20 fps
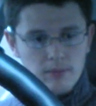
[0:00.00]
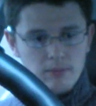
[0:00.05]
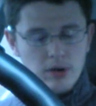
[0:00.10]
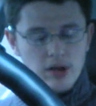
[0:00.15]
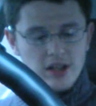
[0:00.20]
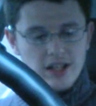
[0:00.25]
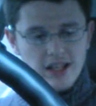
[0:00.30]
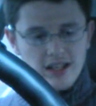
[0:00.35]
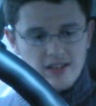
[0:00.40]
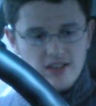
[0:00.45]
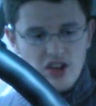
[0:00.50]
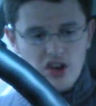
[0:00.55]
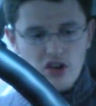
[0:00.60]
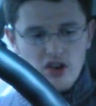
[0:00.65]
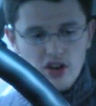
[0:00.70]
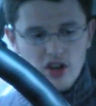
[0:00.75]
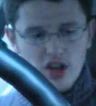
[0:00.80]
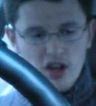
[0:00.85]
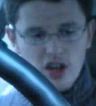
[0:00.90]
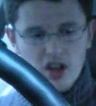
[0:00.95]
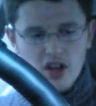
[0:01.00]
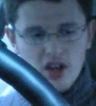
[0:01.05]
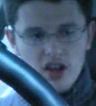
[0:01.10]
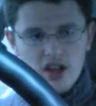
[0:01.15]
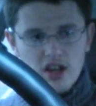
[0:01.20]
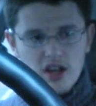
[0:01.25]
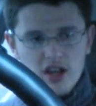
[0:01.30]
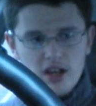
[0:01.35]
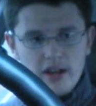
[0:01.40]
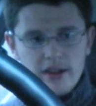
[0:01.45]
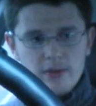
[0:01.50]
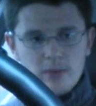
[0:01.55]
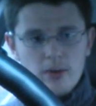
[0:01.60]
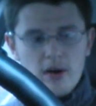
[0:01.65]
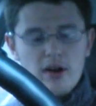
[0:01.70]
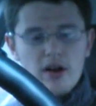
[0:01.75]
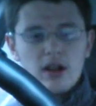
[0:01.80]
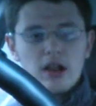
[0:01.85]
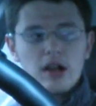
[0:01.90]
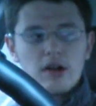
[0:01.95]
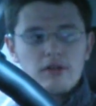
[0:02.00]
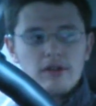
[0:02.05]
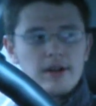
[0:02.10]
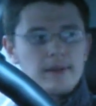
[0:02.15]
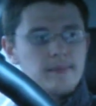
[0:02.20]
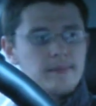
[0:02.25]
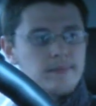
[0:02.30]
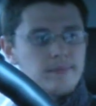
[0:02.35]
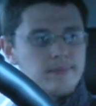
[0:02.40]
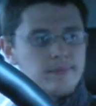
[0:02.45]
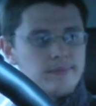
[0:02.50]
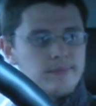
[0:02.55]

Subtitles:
But the interior is where I love it.